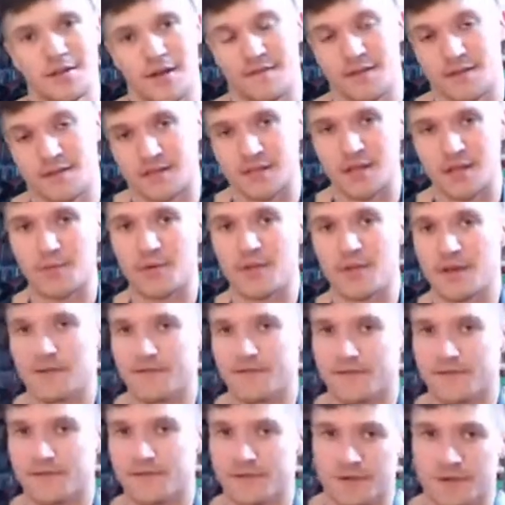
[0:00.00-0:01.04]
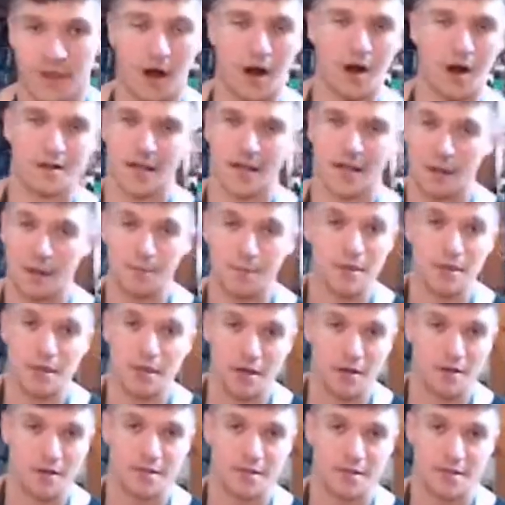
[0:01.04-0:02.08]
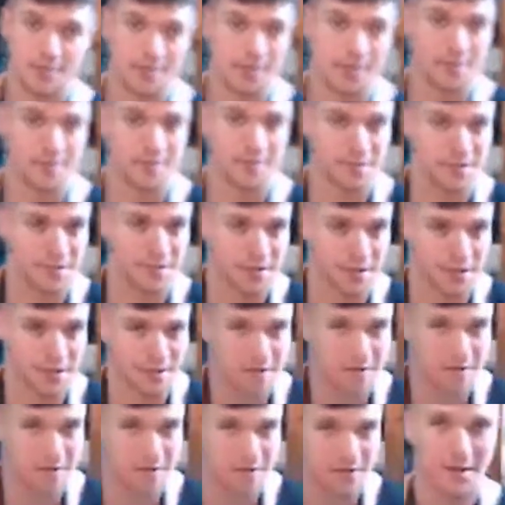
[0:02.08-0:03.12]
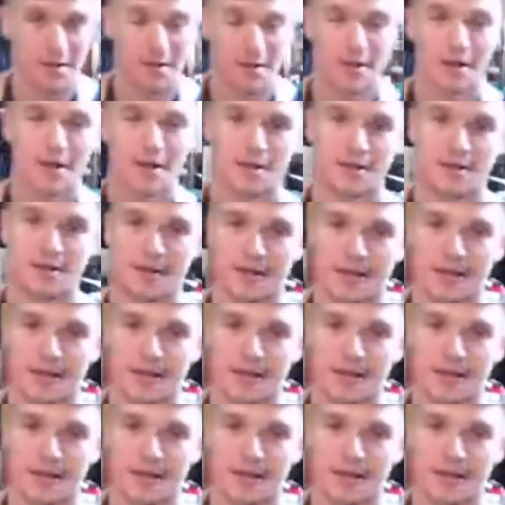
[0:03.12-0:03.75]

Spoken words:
have to sit with it for a long time, years and years and years, to